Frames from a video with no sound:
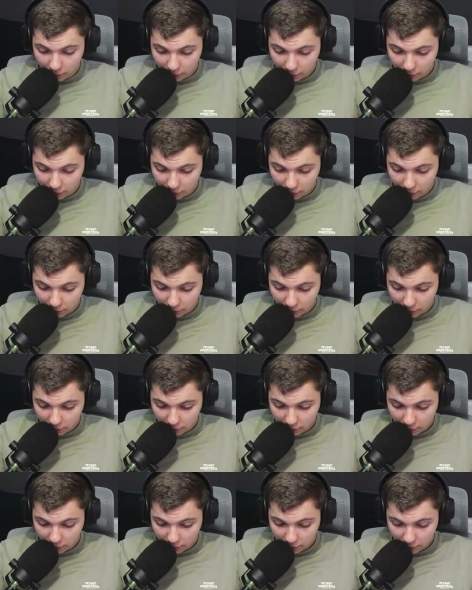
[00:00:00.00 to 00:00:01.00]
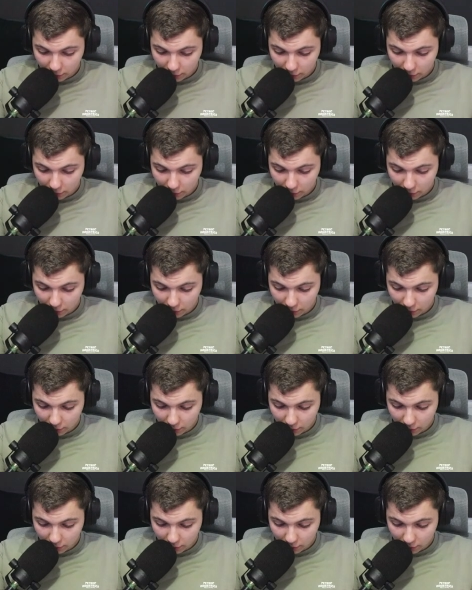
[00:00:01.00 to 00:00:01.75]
[no speech]